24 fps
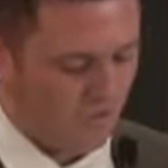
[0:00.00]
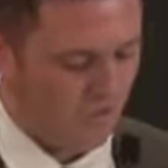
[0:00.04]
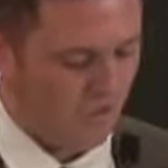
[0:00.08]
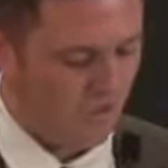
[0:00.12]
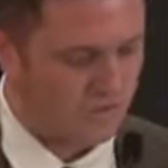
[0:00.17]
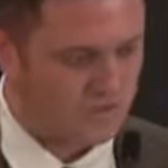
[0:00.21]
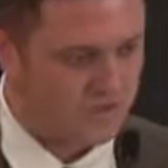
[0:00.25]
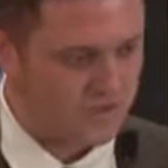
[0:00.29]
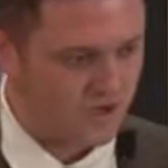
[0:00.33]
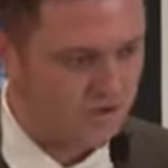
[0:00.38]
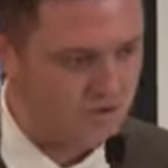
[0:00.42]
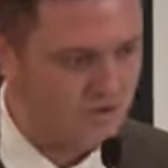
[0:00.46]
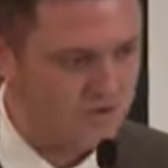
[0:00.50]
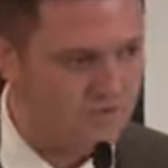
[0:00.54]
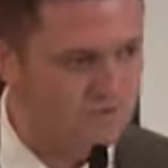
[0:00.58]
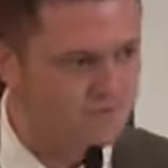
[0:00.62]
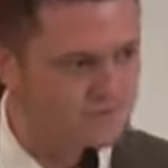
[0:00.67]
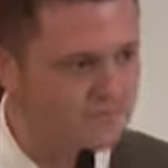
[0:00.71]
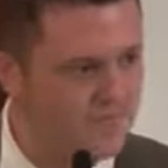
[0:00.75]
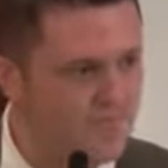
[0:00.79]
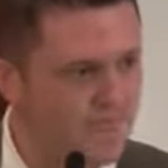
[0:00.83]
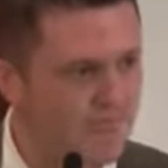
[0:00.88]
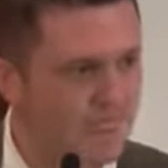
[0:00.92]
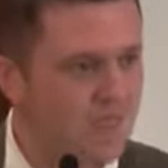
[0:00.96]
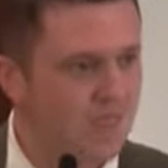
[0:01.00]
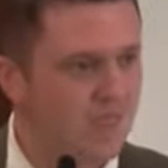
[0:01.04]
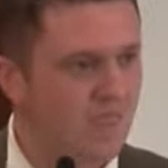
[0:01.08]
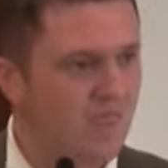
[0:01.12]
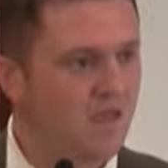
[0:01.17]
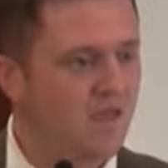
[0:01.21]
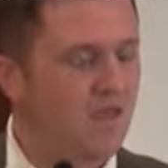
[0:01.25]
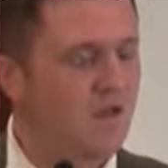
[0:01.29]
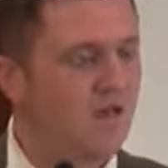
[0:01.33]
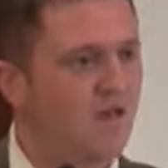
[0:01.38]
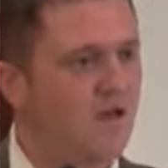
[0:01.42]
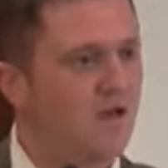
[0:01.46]
Also,
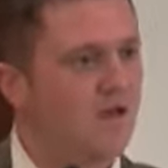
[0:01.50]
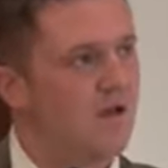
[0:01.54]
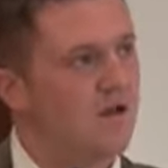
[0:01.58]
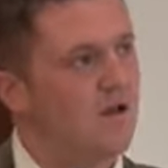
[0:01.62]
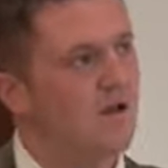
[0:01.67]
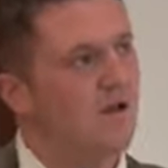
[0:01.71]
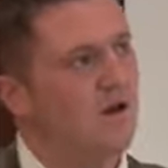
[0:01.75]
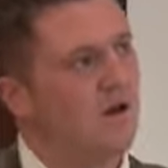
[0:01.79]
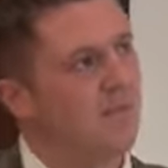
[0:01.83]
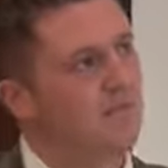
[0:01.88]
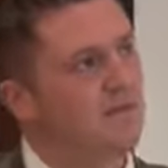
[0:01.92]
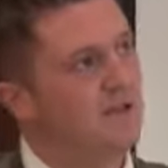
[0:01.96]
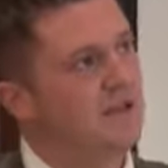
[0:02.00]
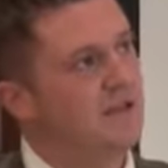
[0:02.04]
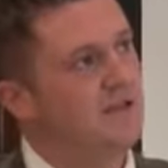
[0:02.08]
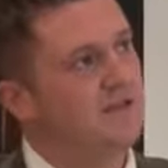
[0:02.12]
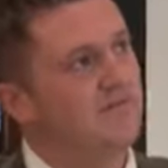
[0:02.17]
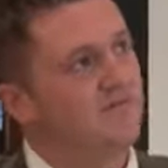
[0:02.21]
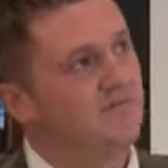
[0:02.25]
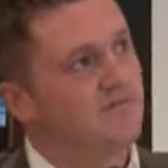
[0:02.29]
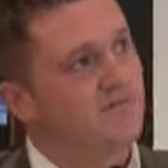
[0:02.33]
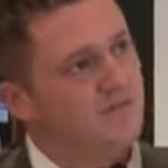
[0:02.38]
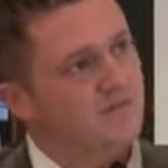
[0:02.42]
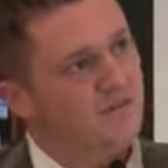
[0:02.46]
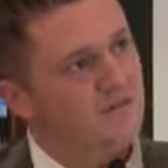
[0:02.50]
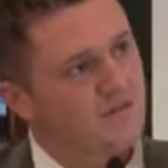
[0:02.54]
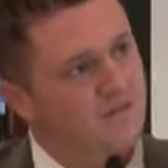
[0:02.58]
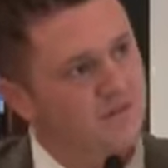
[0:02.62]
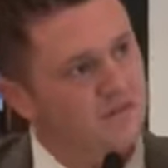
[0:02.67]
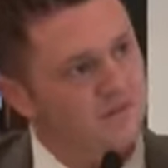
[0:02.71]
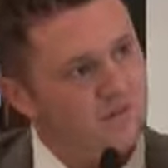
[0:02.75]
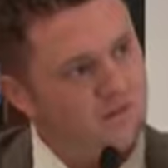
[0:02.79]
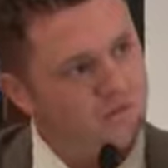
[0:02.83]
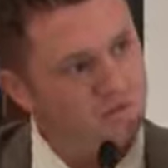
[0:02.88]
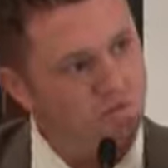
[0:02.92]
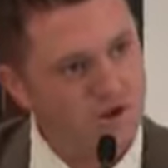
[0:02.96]
I believe
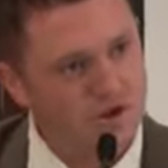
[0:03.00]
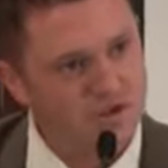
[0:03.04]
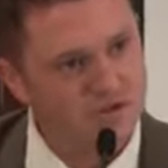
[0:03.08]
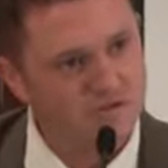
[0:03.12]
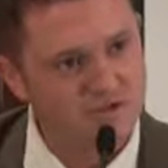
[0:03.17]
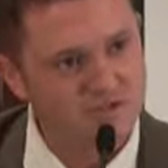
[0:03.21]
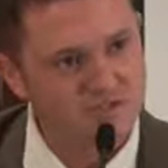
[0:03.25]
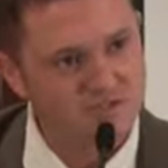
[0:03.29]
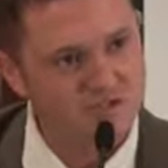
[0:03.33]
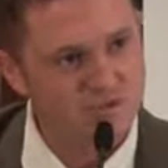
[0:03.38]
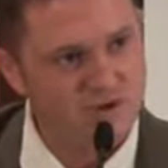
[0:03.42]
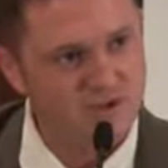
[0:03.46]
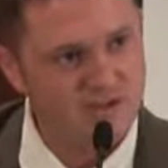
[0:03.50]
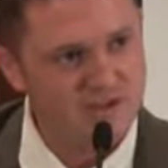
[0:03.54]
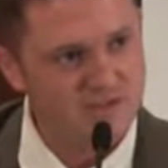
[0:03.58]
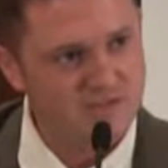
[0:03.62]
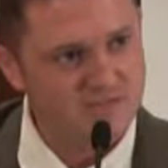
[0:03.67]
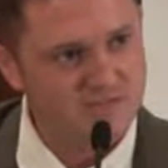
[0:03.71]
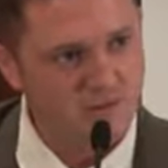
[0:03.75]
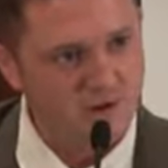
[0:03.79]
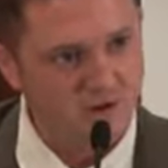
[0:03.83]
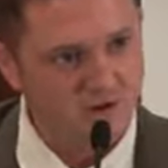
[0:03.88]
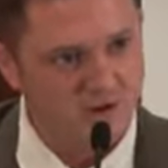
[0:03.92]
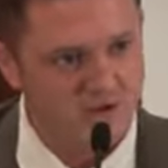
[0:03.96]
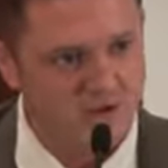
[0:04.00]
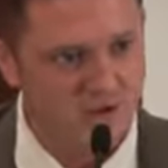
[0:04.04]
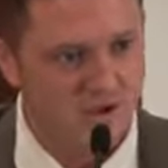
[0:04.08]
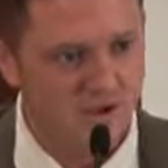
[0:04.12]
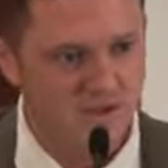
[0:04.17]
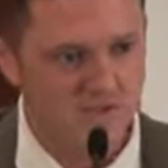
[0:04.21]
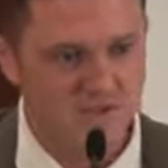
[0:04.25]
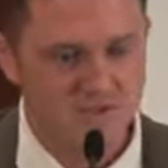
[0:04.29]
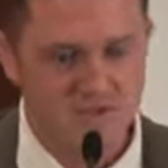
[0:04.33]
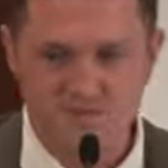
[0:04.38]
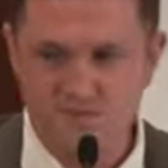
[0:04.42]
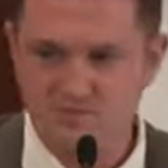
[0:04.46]
your country is 20 years behind
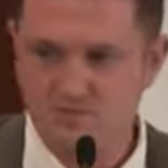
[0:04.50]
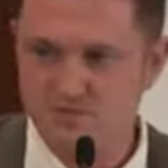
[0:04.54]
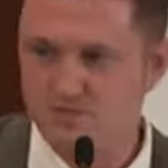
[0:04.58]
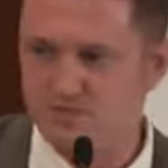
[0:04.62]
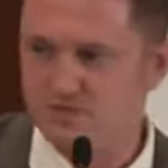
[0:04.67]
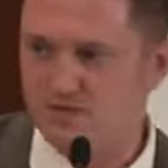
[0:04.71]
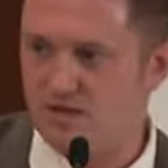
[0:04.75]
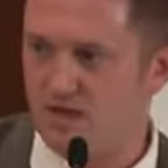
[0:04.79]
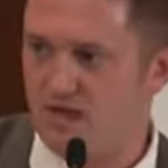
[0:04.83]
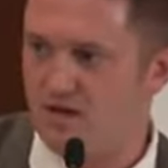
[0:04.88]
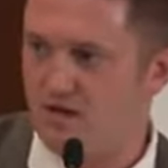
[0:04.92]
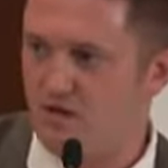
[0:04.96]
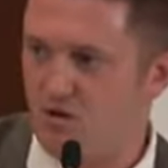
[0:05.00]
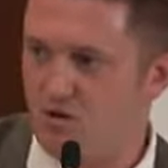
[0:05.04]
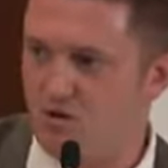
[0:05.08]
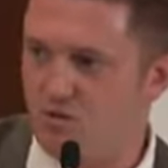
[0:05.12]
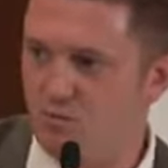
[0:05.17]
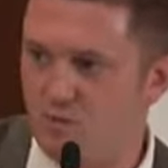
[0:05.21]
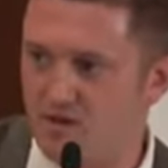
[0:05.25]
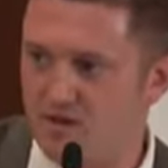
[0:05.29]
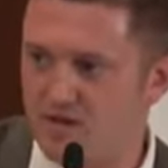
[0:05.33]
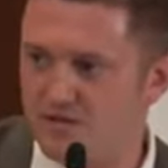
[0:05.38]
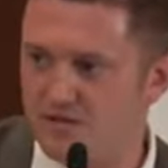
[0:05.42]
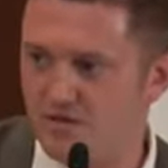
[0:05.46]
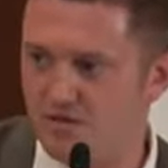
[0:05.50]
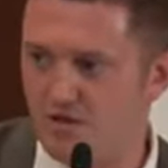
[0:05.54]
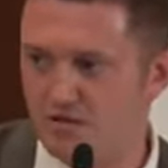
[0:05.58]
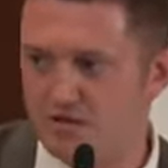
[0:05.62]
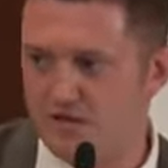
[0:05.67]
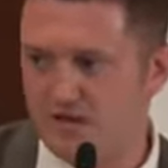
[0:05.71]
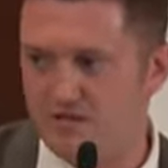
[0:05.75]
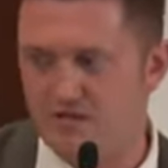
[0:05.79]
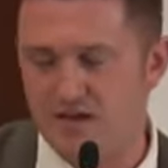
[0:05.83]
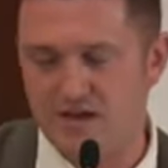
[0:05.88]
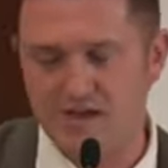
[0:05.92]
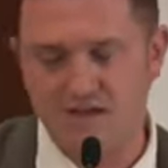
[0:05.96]
ours, and I wish and
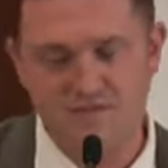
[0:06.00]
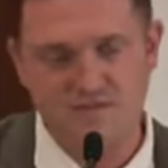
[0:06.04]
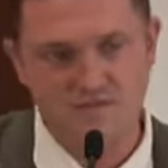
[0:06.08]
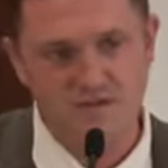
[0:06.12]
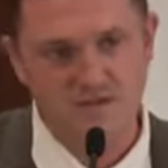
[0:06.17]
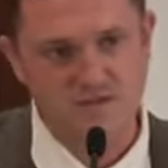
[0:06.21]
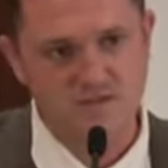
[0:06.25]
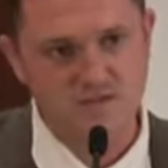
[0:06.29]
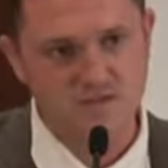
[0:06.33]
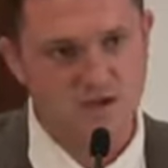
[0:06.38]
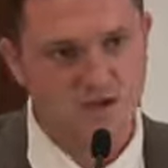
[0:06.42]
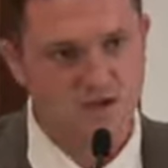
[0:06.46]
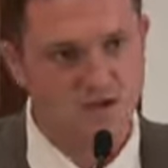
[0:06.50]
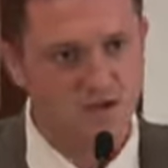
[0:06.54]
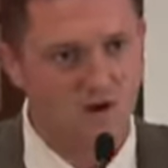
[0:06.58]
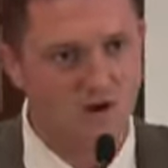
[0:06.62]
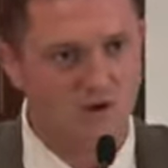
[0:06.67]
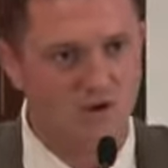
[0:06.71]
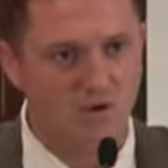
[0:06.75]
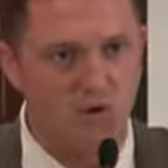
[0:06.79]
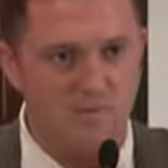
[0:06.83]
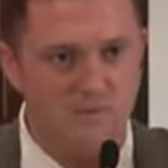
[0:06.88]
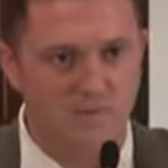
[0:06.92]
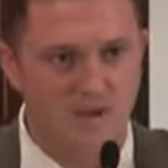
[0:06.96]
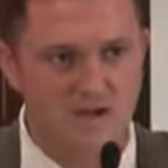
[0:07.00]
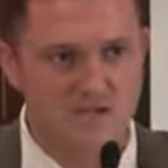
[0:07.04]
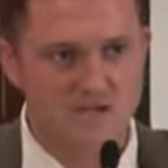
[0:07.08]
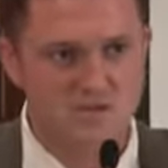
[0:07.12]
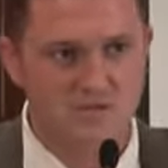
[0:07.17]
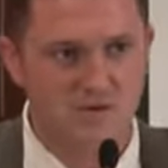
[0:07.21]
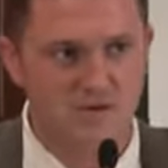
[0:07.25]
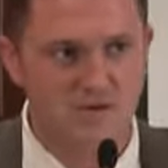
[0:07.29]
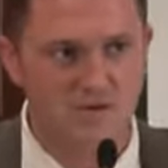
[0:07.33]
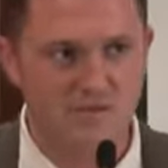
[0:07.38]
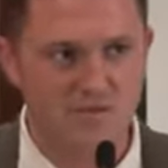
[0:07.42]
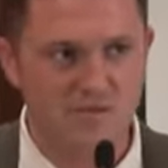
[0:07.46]
I'd give anything to turn our clock back
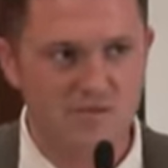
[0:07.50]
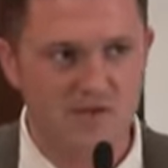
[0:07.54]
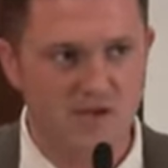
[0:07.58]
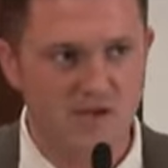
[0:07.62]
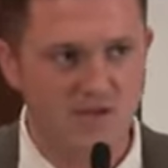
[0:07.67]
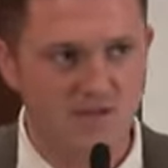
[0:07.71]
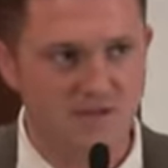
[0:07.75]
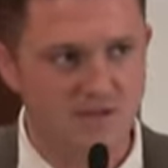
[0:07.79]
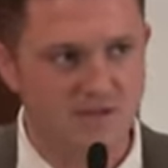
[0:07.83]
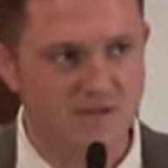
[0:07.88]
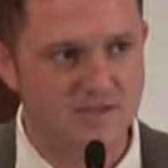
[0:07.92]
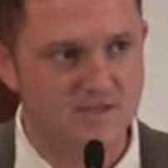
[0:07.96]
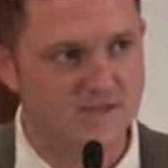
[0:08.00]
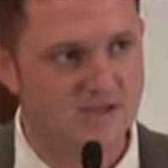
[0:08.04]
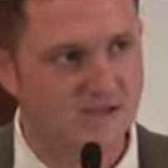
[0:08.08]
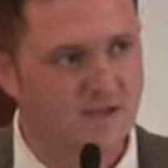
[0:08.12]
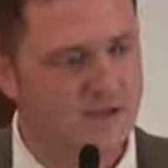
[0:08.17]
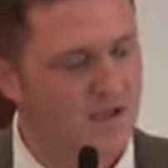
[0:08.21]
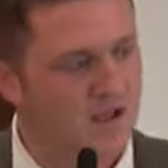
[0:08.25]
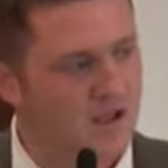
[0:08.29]
20 or 30 years.